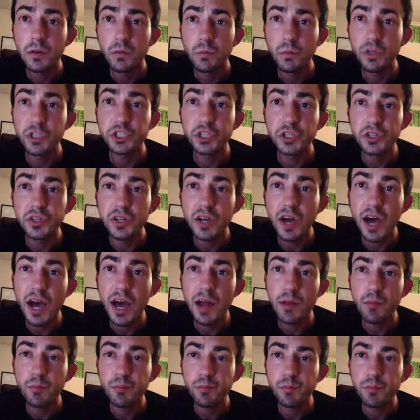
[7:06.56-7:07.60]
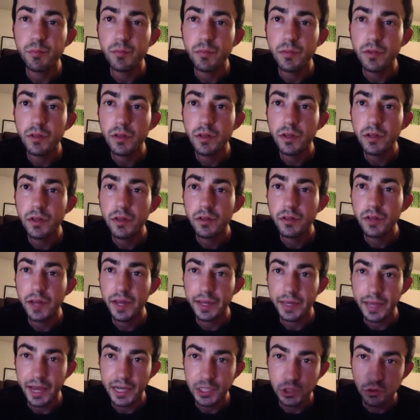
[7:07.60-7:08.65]
We should not,
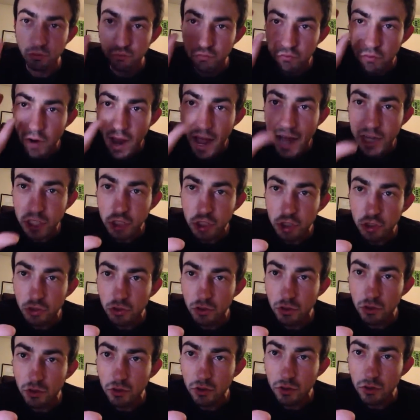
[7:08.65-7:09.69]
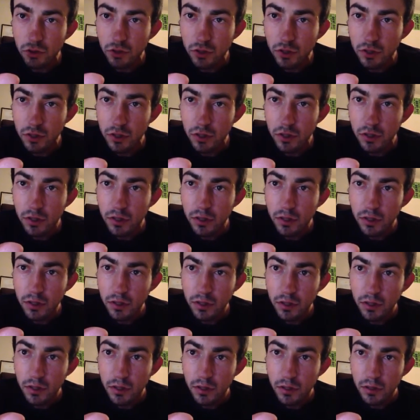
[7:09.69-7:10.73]
like, as rational
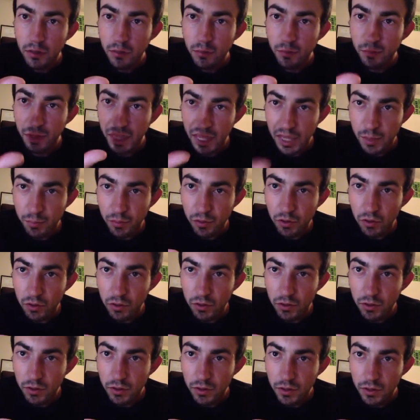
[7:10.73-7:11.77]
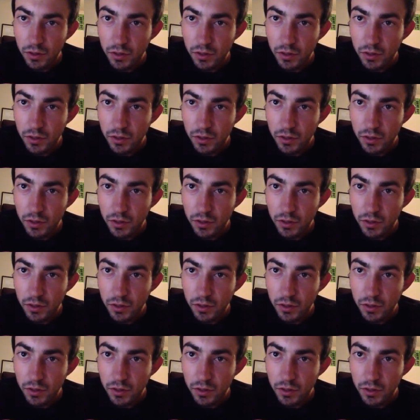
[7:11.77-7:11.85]
people,